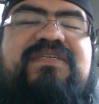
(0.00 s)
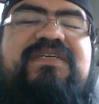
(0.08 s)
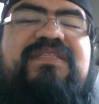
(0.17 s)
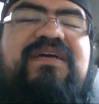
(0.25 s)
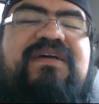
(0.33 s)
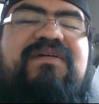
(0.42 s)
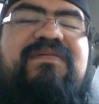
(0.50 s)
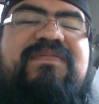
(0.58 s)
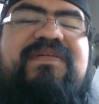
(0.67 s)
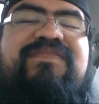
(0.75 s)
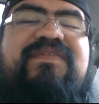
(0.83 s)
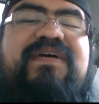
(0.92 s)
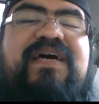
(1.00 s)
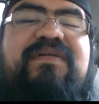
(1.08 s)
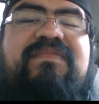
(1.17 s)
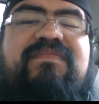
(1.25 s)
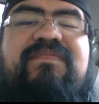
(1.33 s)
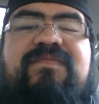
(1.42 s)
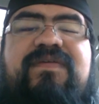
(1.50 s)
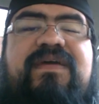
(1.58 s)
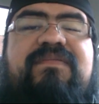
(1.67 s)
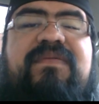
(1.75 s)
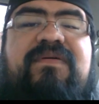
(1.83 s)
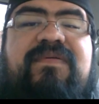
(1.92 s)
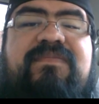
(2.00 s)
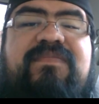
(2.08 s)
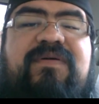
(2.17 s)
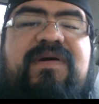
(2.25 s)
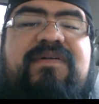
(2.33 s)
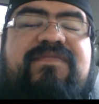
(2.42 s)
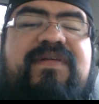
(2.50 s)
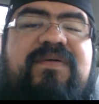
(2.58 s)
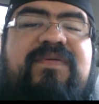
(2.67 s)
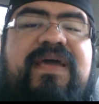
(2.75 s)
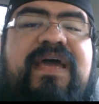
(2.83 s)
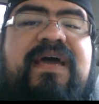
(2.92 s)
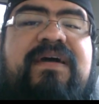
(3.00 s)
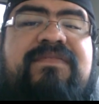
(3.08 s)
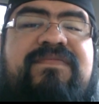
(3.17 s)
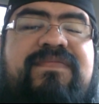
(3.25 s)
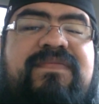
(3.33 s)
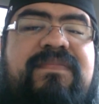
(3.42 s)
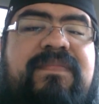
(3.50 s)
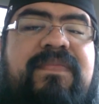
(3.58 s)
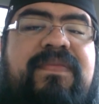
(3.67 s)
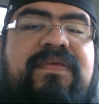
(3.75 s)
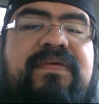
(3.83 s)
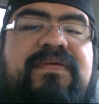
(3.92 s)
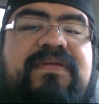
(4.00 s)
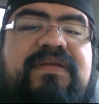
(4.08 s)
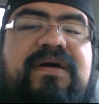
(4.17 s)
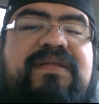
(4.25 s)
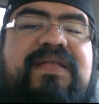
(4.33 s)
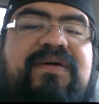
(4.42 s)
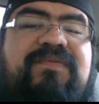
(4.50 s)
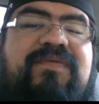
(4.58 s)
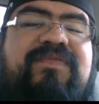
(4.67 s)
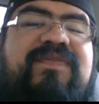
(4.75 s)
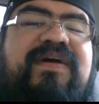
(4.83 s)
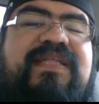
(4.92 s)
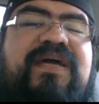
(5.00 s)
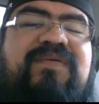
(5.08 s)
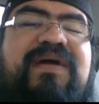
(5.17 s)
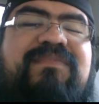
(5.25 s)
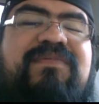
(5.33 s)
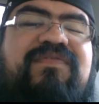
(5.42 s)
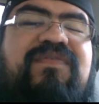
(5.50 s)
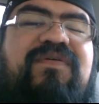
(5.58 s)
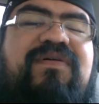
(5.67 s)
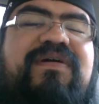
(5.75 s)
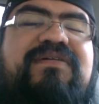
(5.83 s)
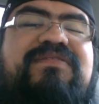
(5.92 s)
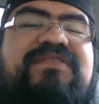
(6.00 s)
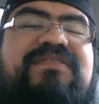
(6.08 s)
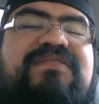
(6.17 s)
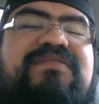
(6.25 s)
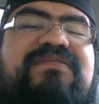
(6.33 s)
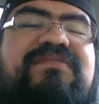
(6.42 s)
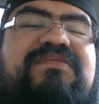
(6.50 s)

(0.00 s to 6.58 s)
in there. And believe it or not, my wife and I, we have done that. We've gone that route before. It was just